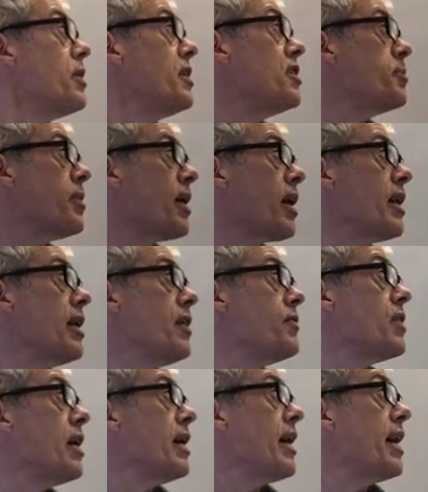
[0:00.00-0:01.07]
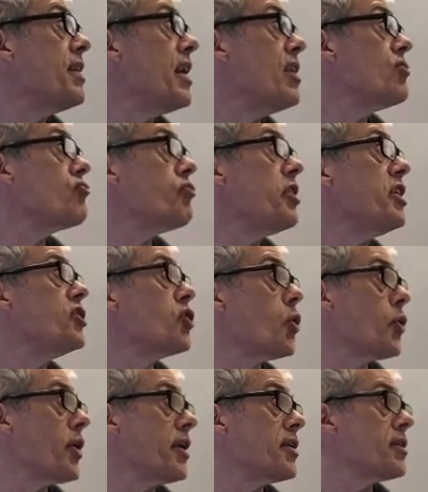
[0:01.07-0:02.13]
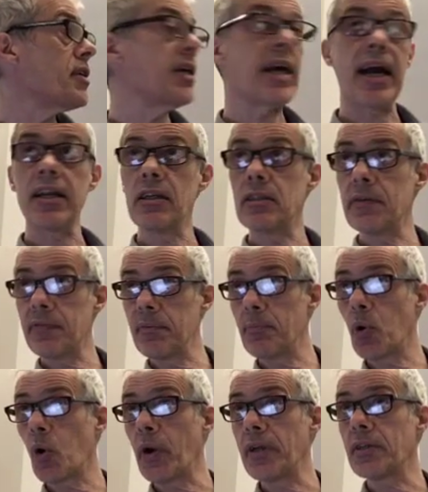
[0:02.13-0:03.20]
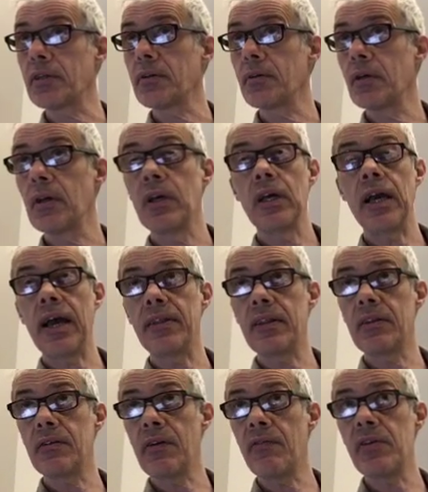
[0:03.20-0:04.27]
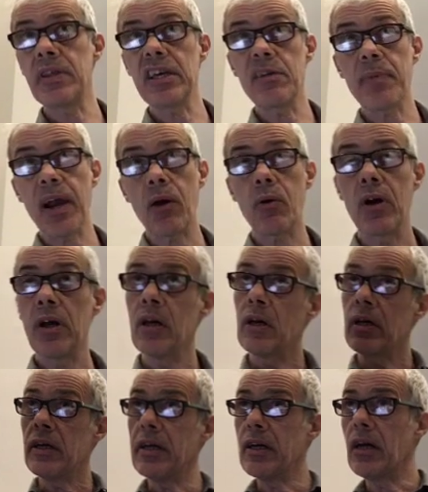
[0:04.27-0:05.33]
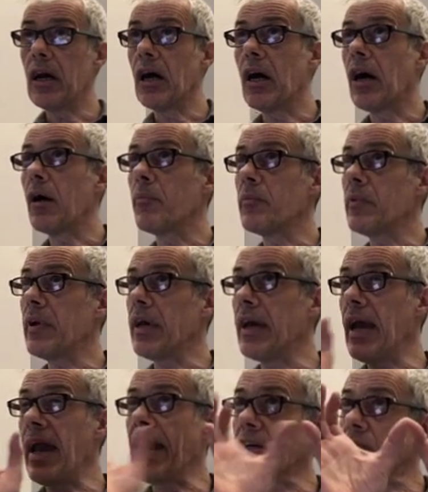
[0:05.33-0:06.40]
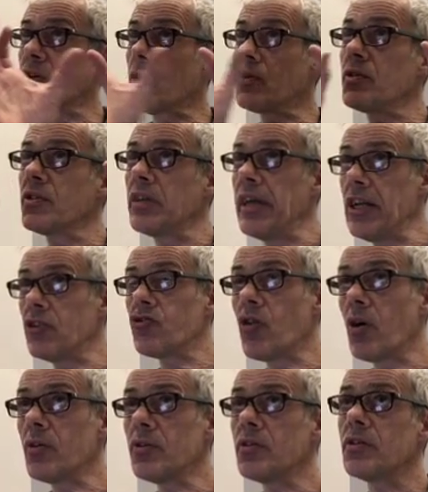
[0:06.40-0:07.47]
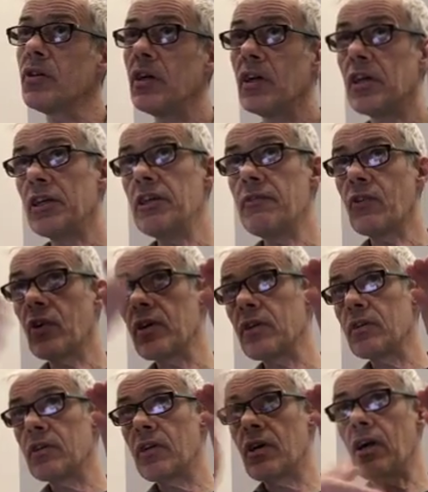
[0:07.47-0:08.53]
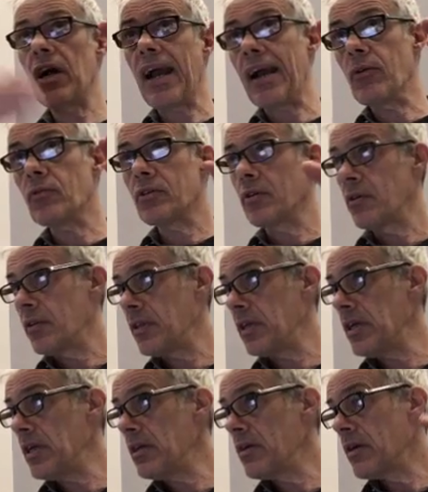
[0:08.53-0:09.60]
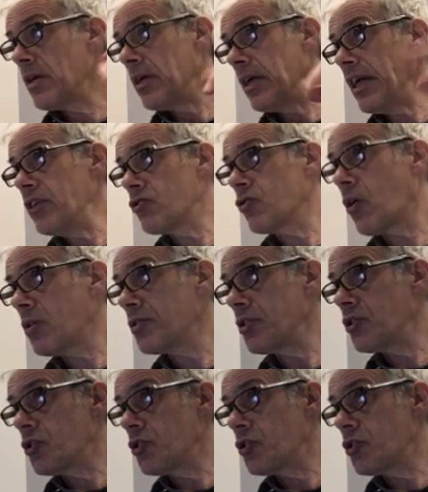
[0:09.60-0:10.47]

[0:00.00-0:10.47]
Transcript: it needs to be cleaved, and then rejoined at a different point. And if you think about um, exons and introns, you've got to cut out the introns